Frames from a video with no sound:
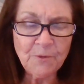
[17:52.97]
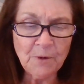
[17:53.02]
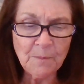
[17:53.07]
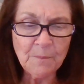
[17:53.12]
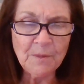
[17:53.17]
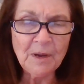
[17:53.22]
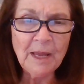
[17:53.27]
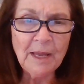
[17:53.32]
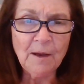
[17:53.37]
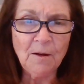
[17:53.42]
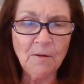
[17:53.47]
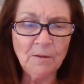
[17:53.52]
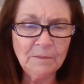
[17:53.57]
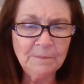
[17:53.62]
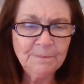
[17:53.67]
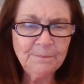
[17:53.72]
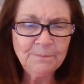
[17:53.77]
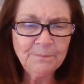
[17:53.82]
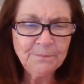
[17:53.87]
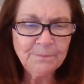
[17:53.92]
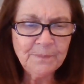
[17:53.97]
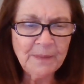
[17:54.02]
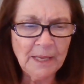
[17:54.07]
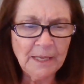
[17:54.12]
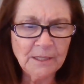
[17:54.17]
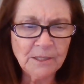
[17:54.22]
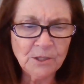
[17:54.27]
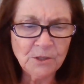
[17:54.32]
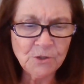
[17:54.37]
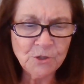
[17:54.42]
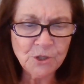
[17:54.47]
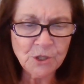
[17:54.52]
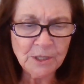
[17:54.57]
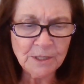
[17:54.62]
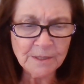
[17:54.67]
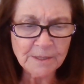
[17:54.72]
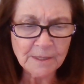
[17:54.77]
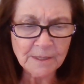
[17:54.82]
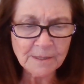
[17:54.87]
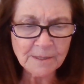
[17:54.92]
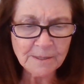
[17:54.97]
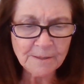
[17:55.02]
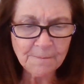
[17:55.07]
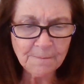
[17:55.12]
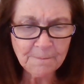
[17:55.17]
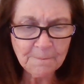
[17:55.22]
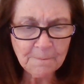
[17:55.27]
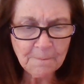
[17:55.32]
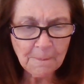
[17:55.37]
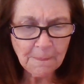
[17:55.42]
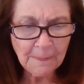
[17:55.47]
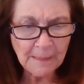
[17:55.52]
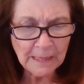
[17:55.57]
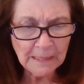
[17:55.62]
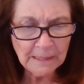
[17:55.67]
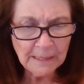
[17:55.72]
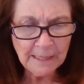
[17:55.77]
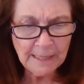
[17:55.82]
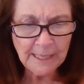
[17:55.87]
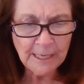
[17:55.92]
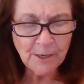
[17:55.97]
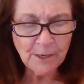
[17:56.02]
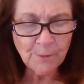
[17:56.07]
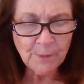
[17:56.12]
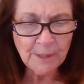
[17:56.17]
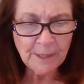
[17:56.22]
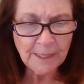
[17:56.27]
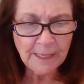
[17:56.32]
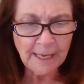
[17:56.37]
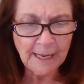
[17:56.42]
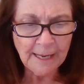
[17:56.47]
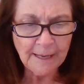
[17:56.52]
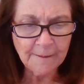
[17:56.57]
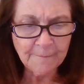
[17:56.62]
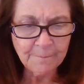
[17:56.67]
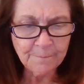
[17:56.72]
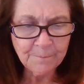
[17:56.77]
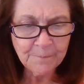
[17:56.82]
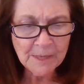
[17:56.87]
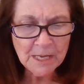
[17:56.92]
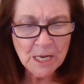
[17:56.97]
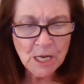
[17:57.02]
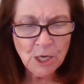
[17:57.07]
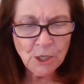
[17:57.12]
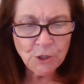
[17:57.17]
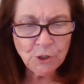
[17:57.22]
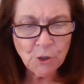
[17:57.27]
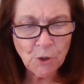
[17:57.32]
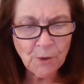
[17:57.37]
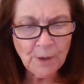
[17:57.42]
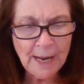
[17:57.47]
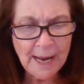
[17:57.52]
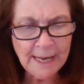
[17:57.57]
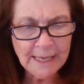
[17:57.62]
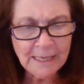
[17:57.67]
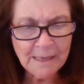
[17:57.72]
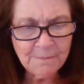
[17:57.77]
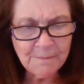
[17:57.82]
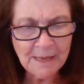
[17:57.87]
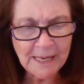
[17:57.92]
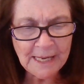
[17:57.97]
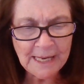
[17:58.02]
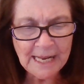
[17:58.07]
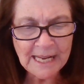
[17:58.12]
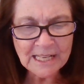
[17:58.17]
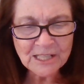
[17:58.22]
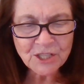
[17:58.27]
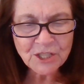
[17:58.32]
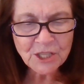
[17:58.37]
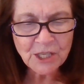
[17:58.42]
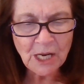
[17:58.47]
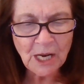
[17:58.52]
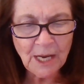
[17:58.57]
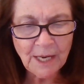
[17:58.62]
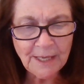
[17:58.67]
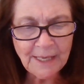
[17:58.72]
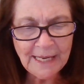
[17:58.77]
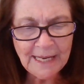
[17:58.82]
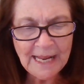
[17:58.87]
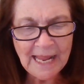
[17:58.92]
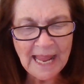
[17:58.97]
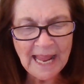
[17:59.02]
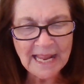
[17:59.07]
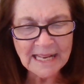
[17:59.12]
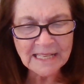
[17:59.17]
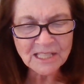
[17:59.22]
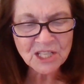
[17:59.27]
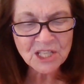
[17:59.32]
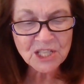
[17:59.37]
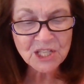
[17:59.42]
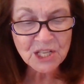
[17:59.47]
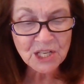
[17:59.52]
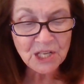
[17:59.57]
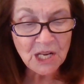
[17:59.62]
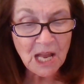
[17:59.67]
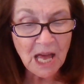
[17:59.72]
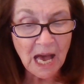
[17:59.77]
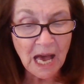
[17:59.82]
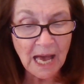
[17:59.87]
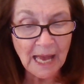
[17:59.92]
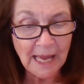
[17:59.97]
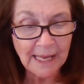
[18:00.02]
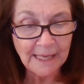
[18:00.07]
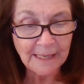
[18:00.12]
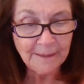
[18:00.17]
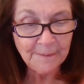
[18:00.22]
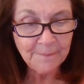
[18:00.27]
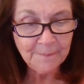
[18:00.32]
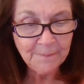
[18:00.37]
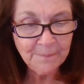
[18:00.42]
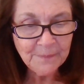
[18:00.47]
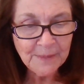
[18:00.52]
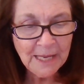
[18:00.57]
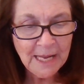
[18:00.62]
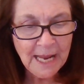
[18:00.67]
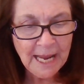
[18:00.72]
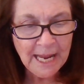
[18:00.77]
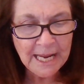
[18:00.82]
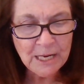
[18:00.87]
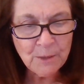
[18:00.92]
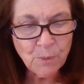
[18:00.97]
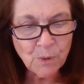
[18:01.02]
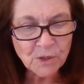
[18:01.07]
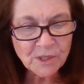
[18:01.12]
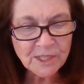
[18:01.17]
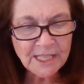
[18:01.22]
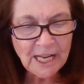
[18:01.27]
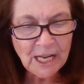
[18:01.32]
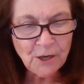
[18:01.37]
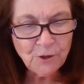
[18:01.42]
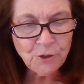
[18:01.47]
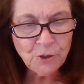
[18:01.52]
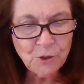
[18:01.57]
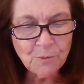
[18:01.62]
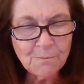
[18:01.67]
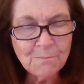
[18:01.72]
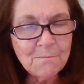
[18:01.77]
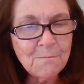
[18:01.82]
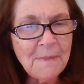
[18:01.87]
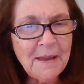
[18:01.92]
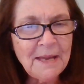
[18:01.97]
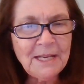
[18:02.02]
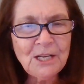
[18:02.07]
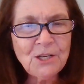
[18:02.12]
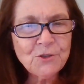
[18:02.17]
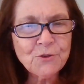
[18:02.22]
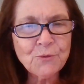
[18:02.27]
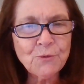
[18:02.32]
from hell. Thank you, Jesus. Hear it again. Your enemy is cunning and sly. He will tell you many